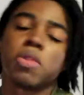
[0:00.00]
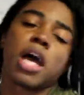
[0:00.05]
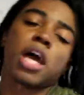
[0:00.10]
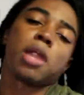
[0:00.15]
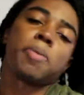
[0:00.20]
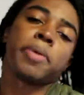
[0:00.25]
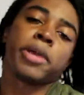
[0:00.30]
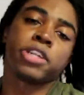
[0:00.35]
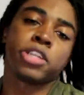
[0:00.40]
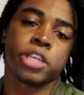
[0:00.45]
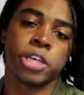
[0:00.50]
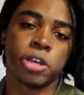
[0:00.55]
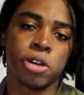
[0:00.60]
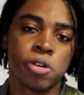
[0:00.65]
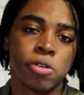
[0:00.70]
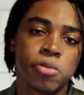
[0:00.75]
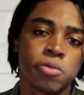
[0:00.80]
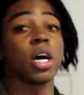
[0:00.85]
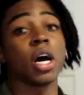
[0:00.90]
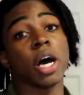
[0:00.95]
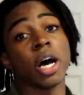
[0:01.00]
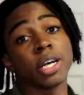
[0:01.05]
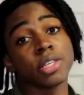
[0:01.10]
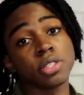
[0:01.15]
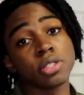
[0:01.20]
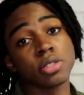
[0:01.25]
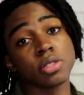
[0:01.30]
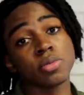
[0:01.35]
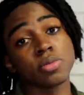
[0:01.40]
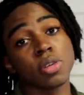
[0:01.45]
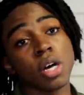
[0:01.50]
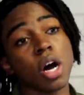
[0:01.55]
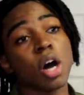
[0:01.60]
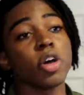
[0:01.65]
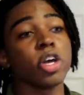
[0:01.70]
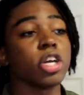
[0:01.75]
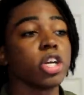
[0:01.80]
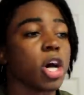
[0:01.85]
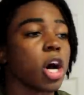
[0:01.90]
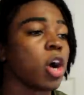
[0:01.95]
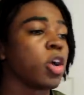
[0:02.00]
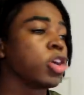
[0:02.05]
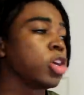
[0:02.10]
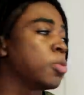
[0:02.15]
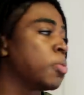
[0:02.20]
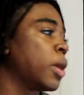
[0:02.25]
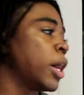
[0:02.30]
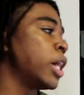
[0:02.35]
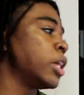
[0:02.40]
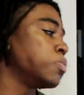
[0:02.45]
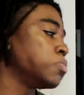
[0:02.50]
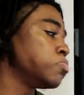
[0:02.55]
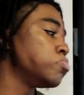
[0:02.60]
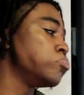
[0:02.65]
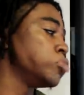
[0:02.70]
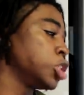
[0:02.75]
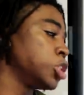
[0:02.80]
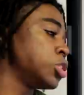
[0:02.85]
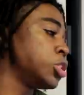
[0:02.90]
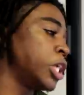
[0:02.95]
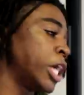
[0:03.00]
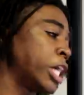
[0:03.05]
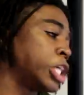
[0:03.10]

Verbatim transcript: Not a big deal. To us, oh, you know, you might just